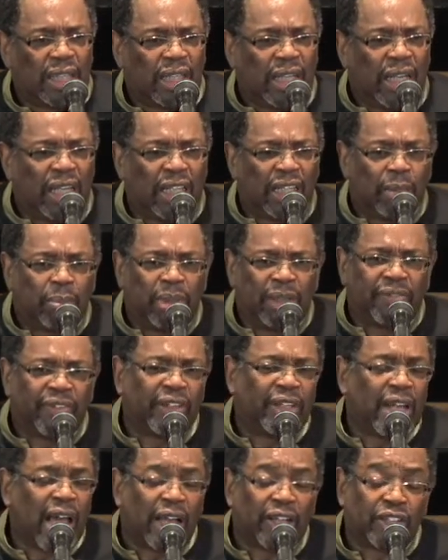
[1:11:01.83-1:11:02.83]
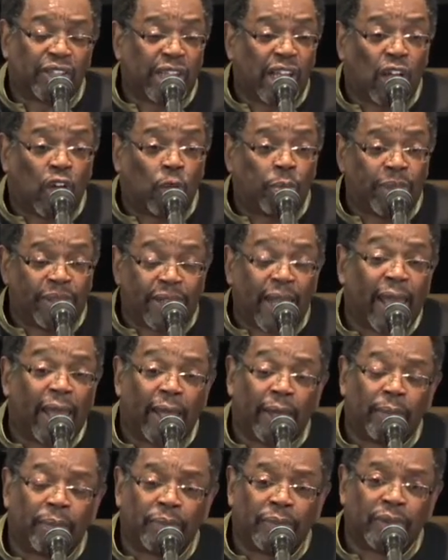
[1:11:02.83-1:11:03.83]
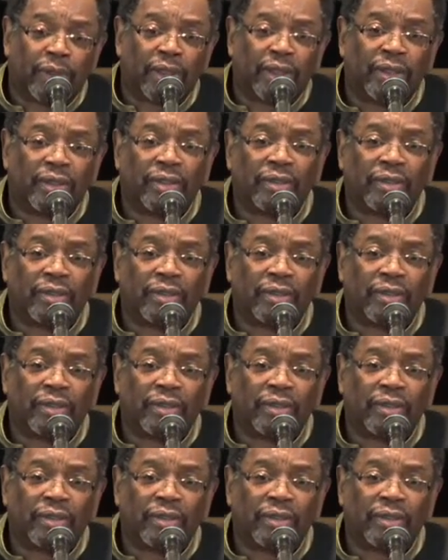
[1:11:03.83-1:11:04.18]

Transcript: He that believeth not shall be damned.